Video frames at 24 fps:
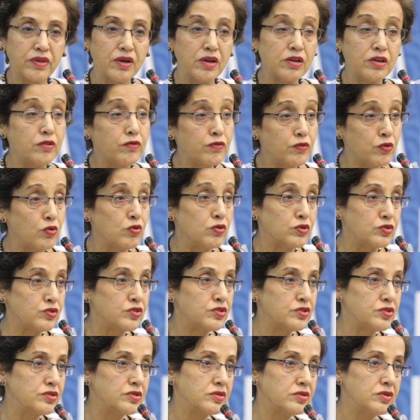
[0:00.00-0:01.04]
And of
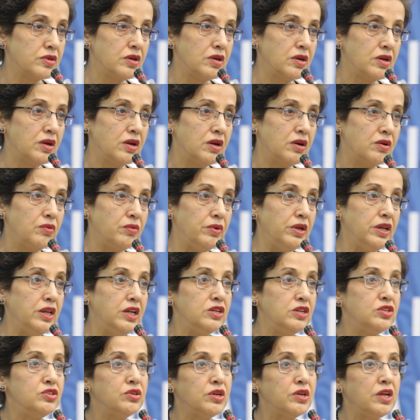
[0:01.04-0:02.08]
course, we
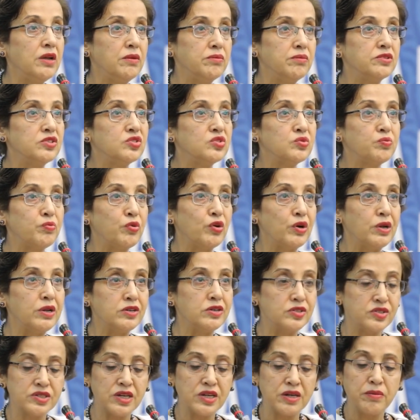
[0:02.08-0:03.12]
need to keep the
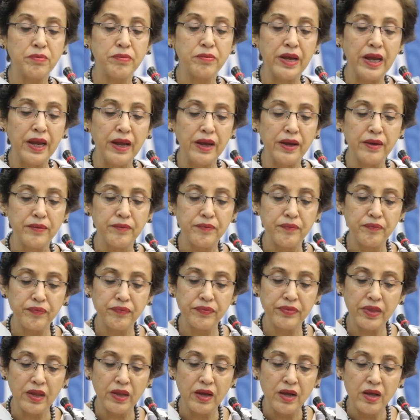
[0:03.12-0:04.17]
spoilers at bay.
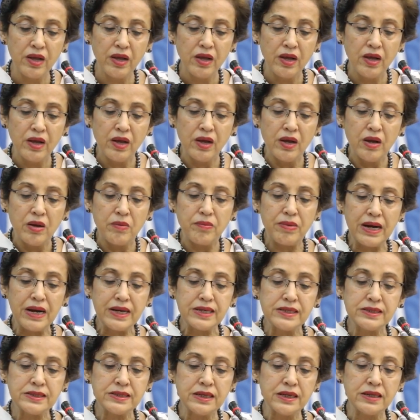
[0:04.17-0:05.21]

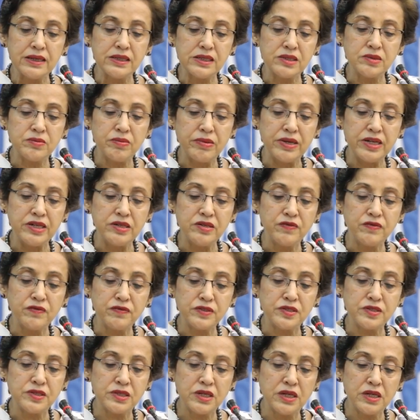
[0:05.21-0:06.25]
Pakistan has played a
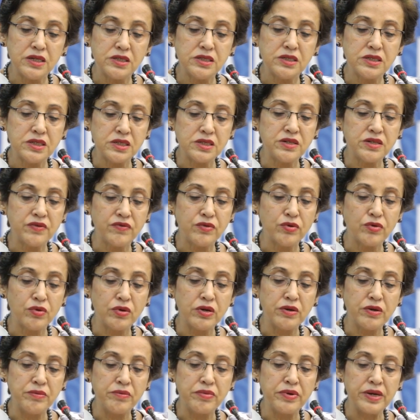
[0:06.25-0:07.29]
facilitative
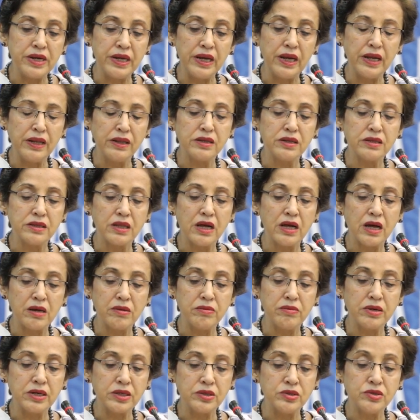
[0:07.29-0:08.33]
role in bringing the
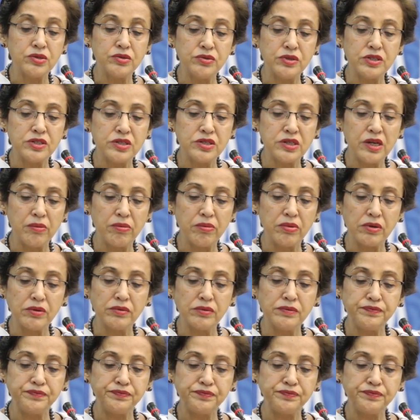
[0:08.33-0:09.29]
Taliban to the table.